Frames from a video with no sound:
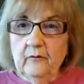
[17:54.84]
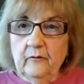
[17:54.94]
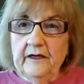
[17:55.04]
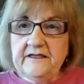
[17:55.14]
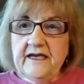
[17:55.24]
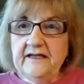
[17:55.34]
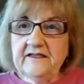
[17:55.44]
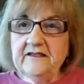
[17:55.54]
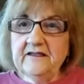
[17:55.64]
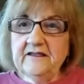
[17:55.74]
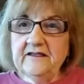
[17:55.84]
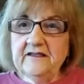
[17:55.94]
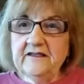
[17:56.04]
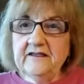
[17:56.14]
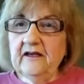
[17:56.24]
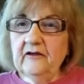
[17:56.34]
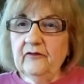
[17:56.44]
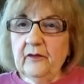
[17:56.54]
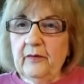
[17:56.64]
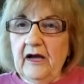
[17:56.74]
We tend to seek
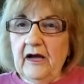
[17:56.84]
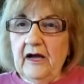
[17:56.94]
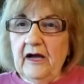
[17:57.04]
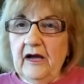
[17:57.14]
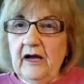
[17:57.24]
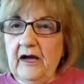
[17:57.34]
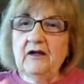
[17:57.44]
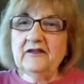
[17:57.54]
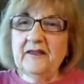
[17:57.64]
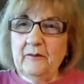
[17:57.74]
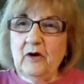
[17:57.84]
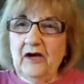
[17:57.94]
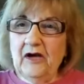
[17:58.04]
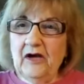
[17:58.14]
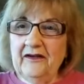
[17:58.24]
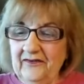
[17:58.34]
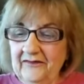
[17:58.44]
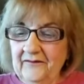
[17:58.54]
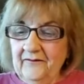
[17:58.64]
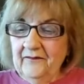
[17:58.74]
healing for the body rather than the mind.
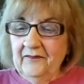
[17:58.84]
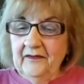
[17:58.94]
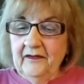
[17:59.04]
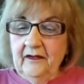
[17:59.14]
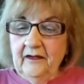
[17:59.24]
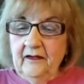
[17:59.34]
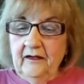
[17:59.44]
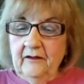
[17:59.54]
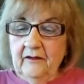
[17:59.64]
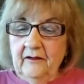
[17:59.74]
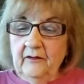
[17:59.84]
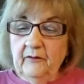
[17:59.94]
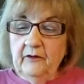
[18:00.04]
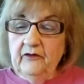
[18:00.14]
And we